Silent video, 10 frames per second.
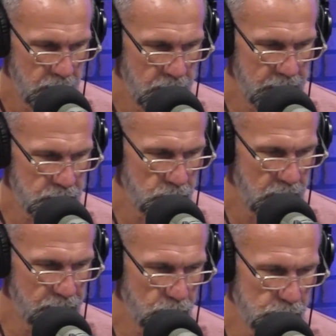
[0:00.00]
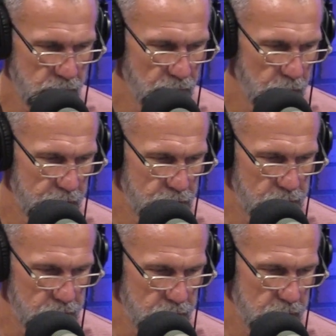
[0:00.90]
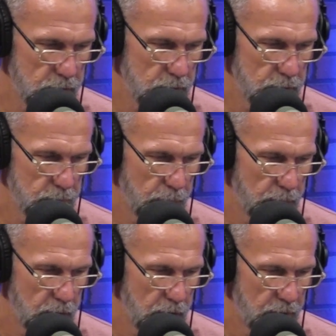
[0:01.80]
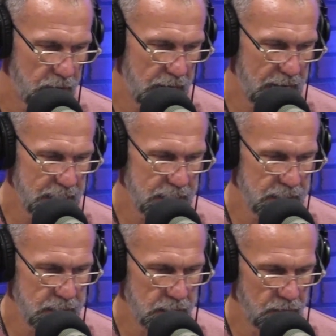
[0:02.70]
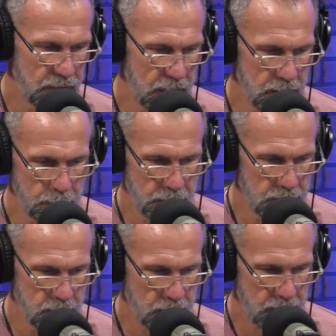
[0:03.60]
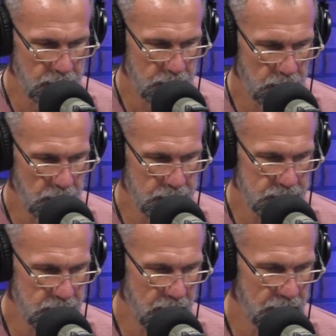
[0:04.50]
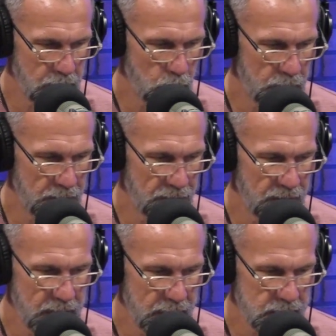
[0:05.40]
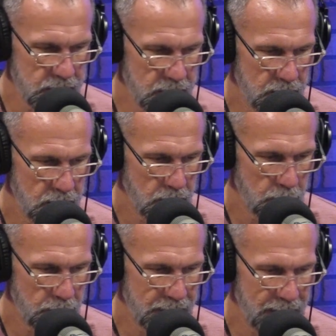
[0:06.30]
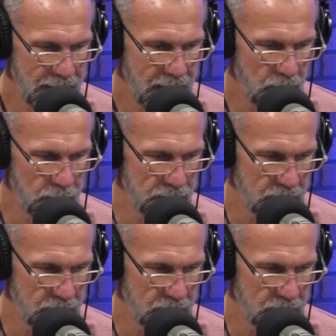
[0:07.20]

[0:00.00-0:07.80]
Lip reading: Next, we have Christopher Hitchens. The essence of the independent mind lies not in what it thinks, but in how it